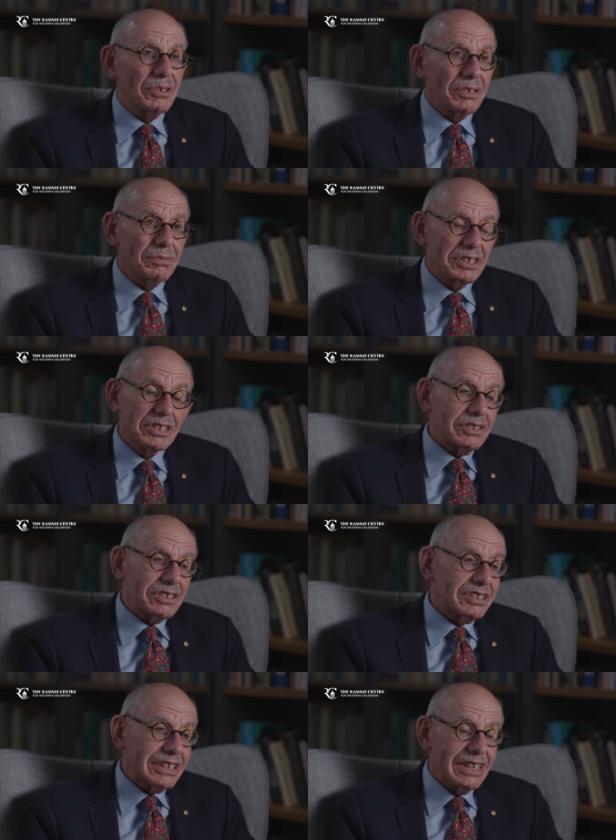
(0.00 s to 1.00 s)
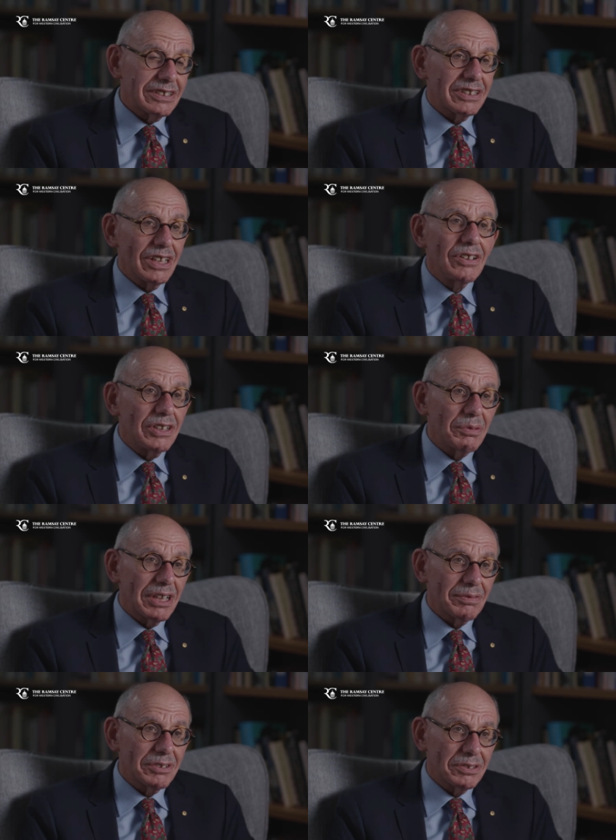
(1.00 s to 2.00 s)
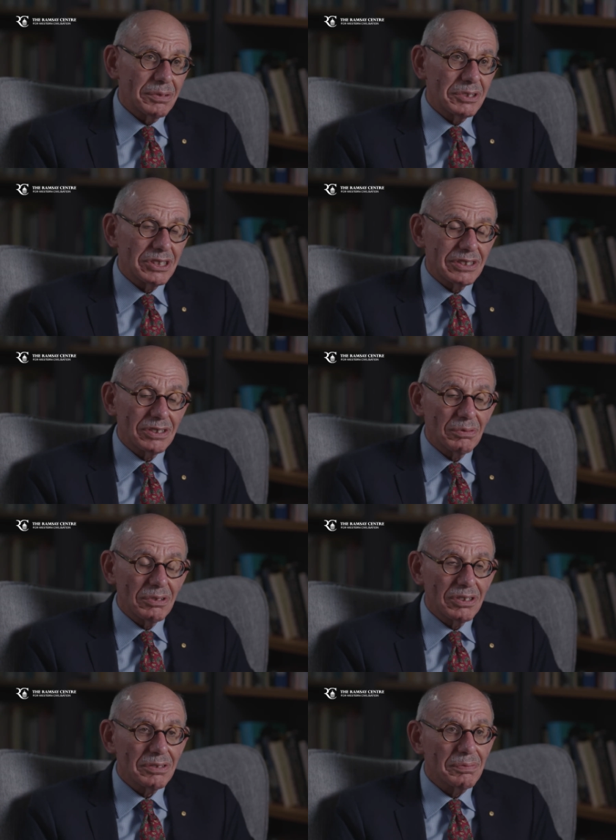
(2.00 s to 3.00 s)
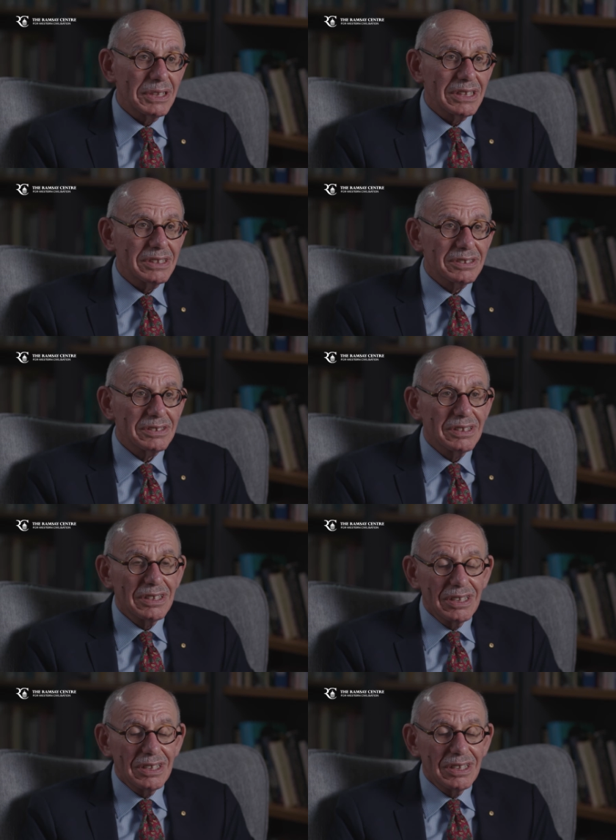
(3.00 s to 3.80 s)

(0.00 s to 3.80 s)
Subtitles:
world, which isn't to say it's the only way of contributing to the world, but it's